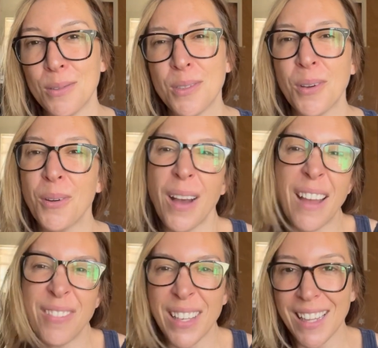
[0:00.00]
So
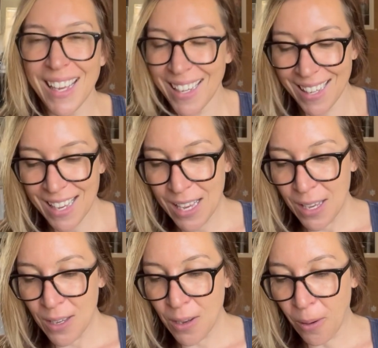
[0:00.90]
I feel like,
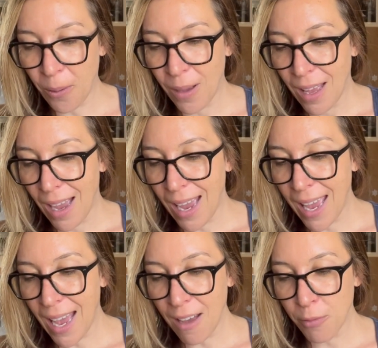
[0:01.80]
I
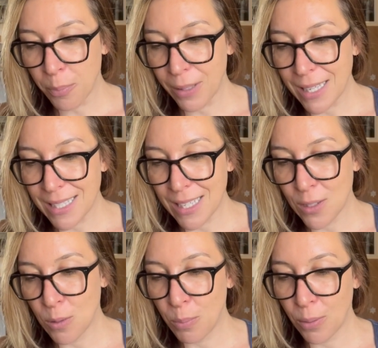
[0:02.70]
have places
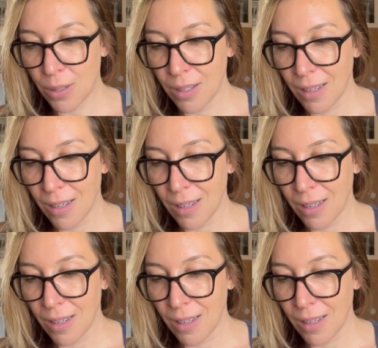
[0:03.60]
to put